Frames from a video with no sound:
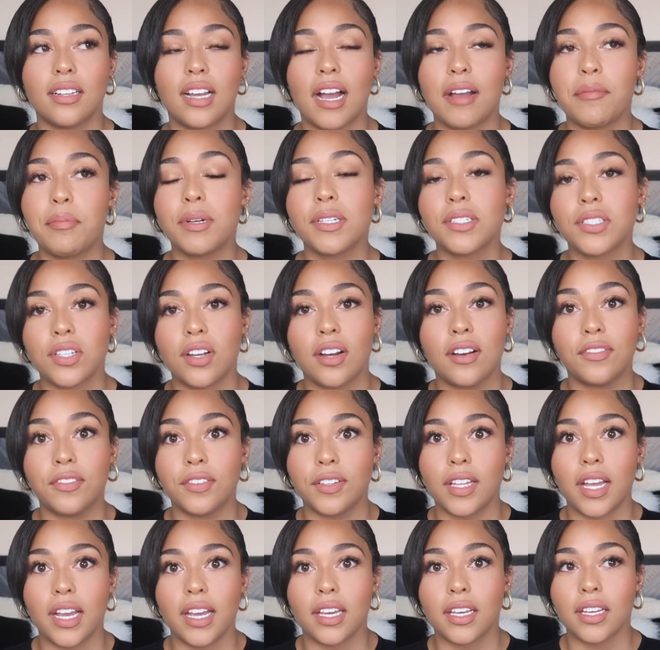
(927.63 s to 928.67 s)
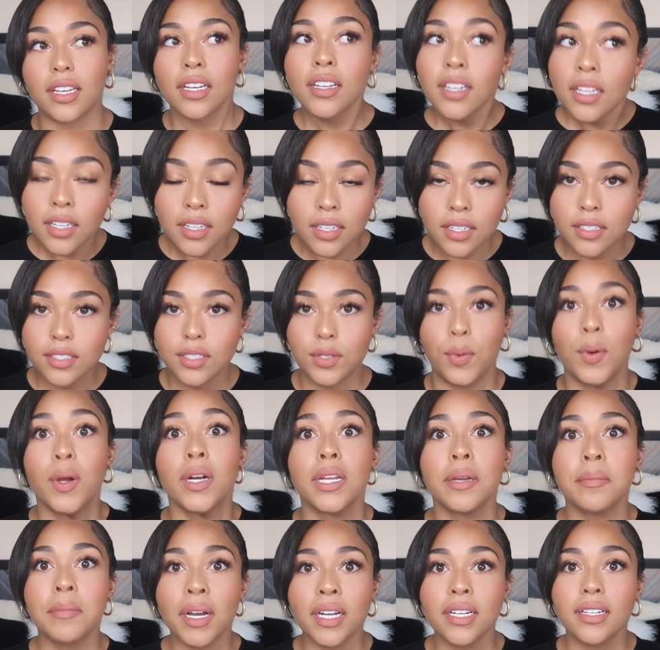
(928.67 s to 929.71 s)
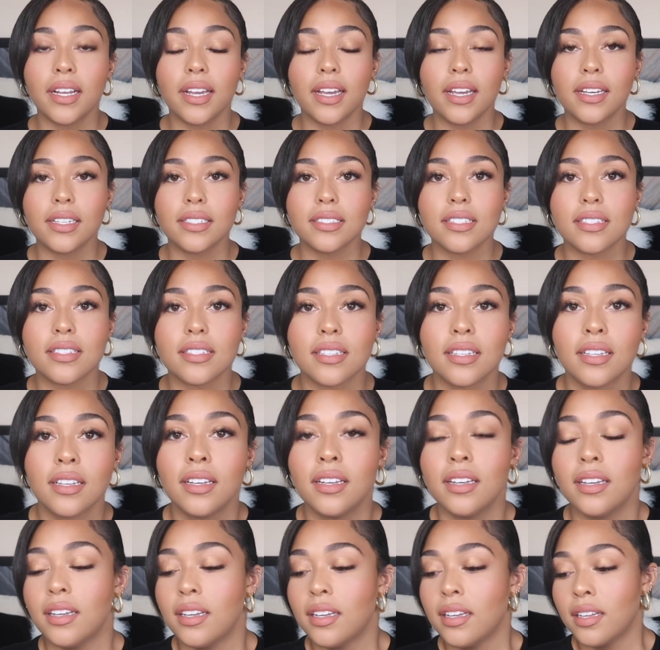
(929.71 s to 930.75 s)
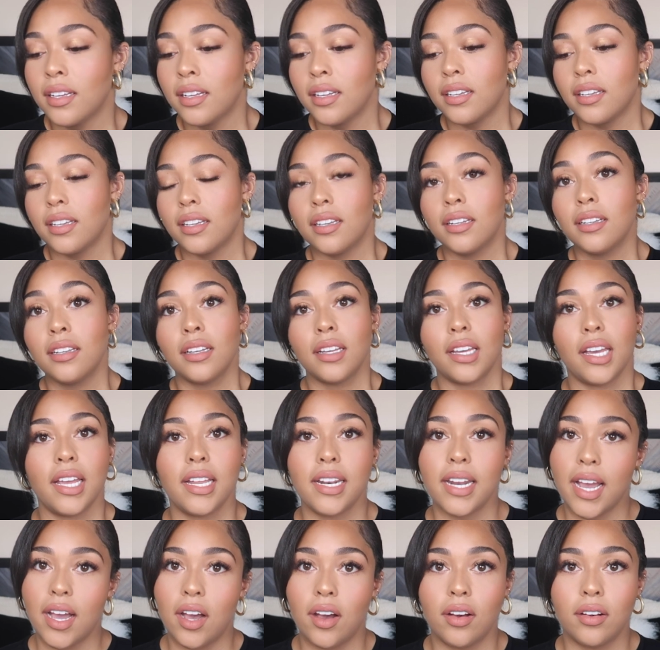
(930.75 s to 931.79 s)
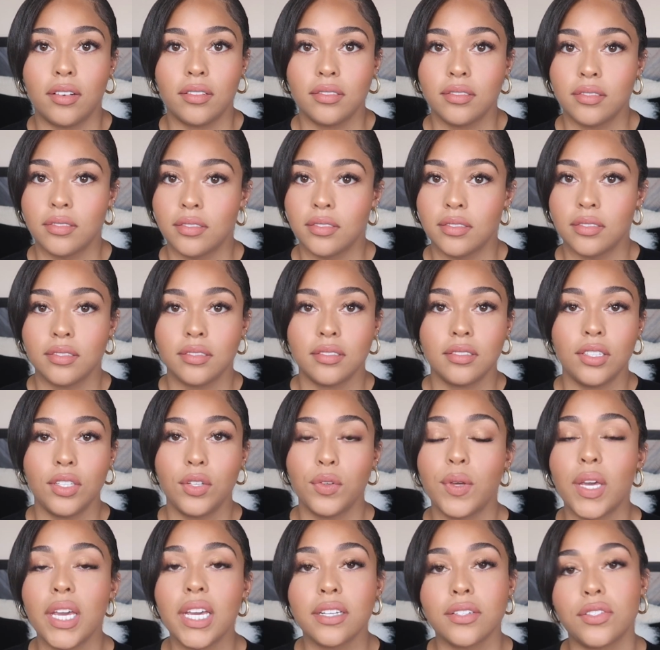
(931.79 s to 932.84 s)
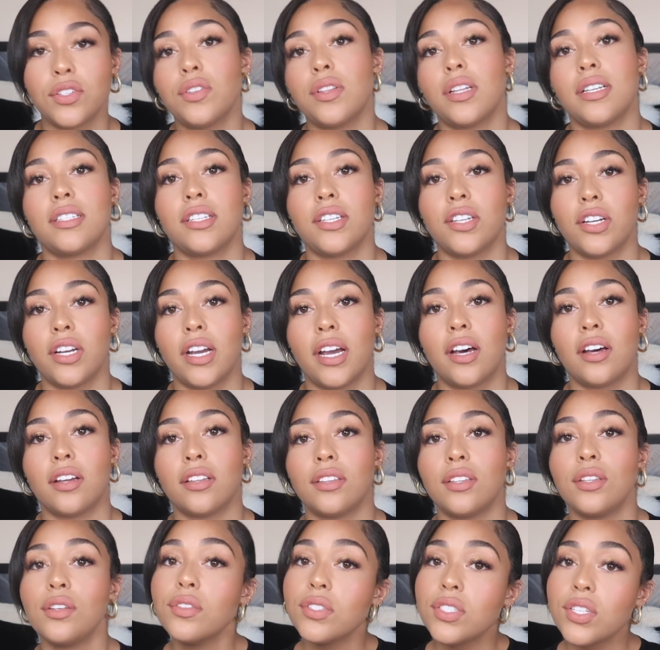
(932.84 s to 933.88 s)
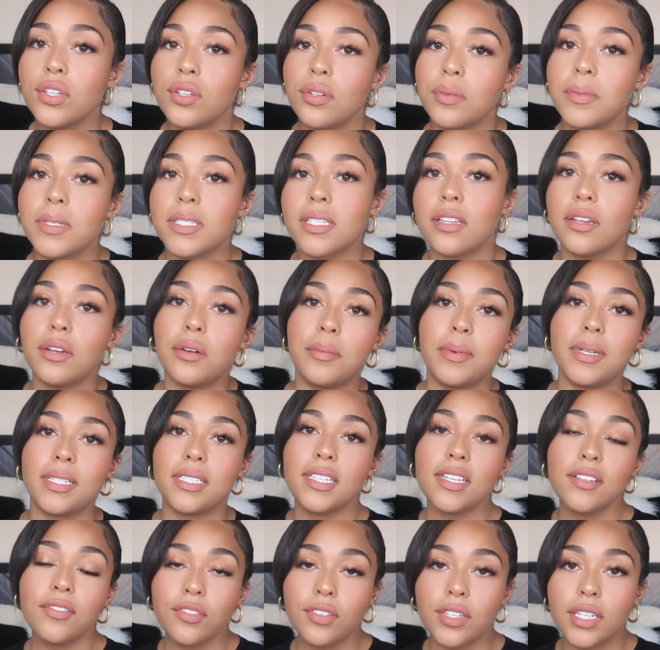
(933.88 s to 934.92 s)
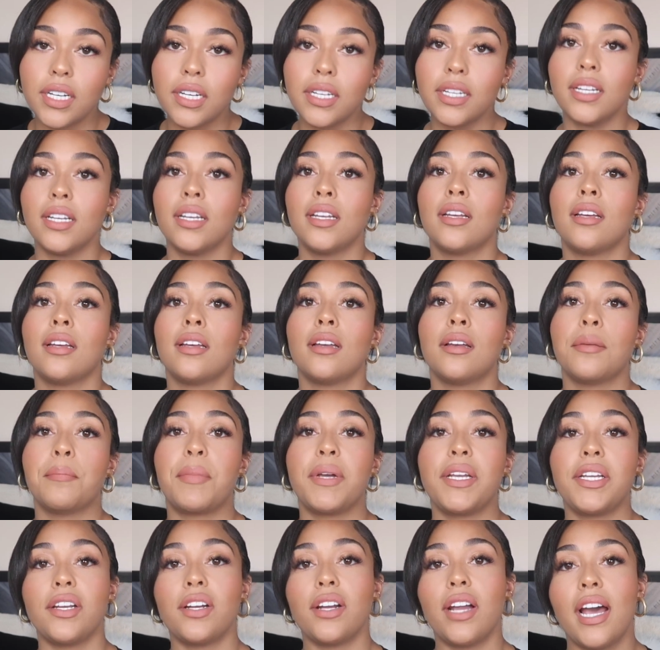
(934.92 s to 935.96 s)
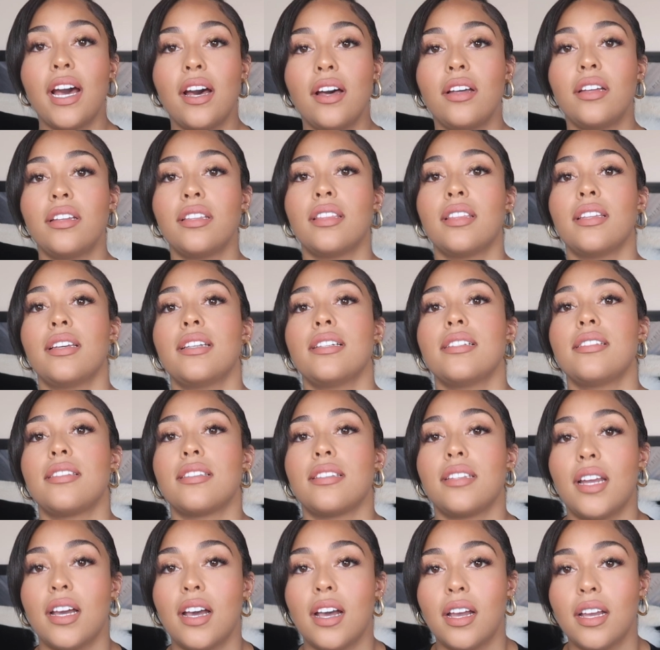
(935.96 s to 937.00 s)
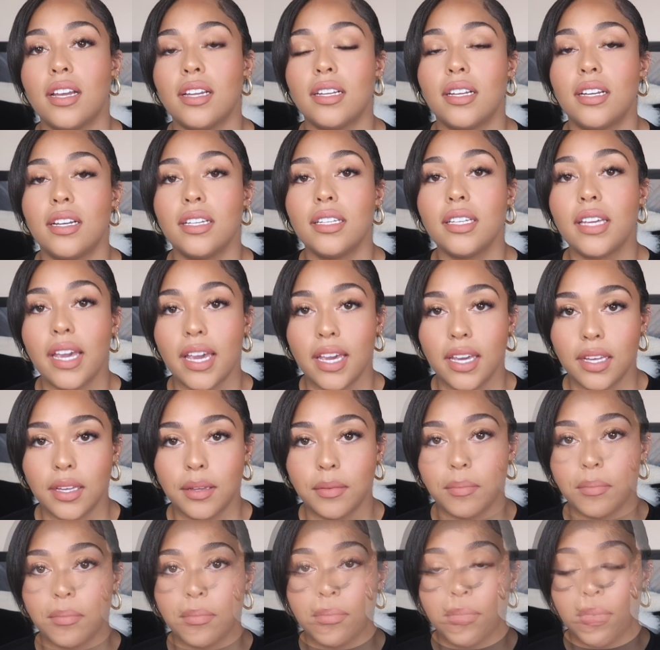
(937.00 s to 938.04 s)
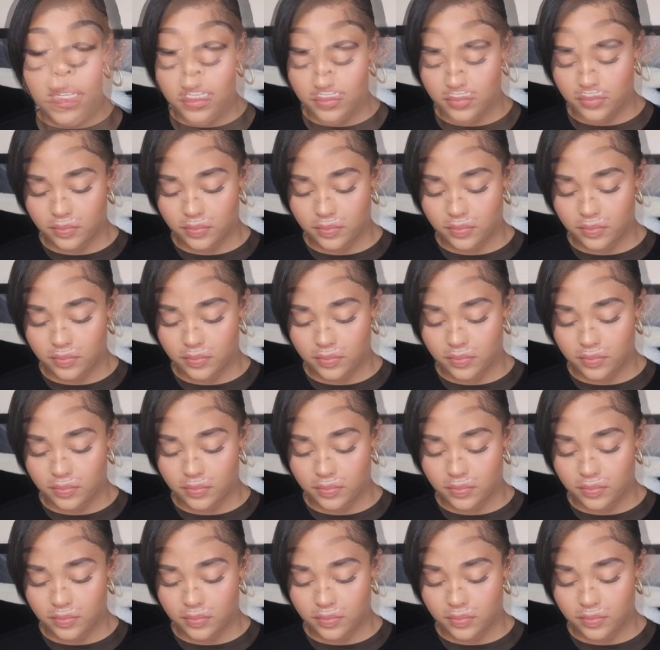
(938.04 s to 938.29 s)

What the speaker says: I pushed off for like 20 Mondays. And now you can't do that to your health. YouTube is a little bit different, but your health is not a game.